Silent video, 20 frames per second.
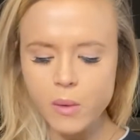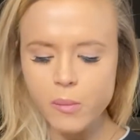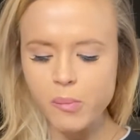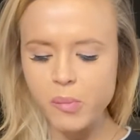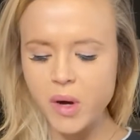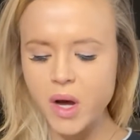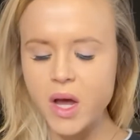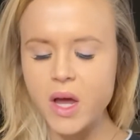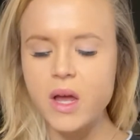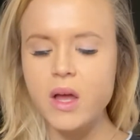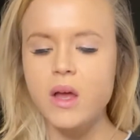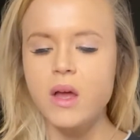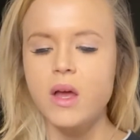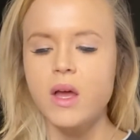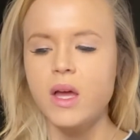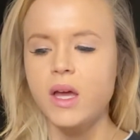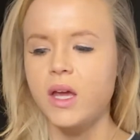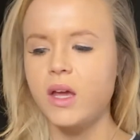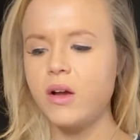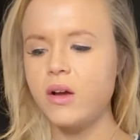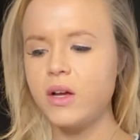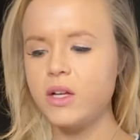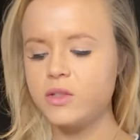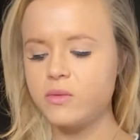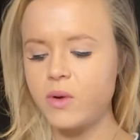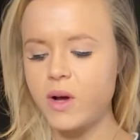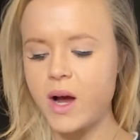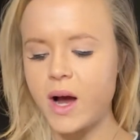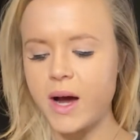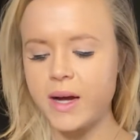But here is
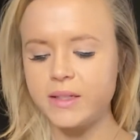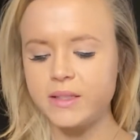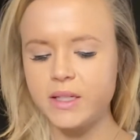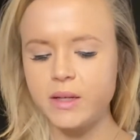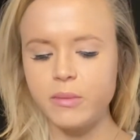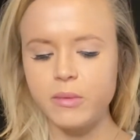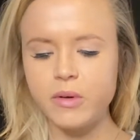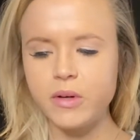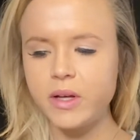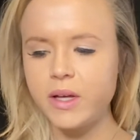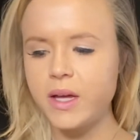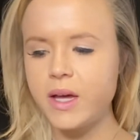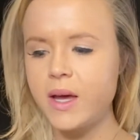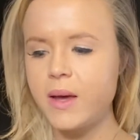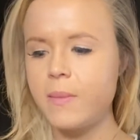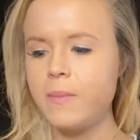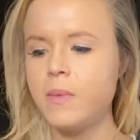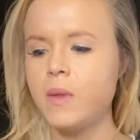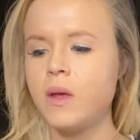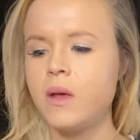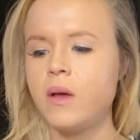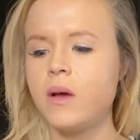what I typically get.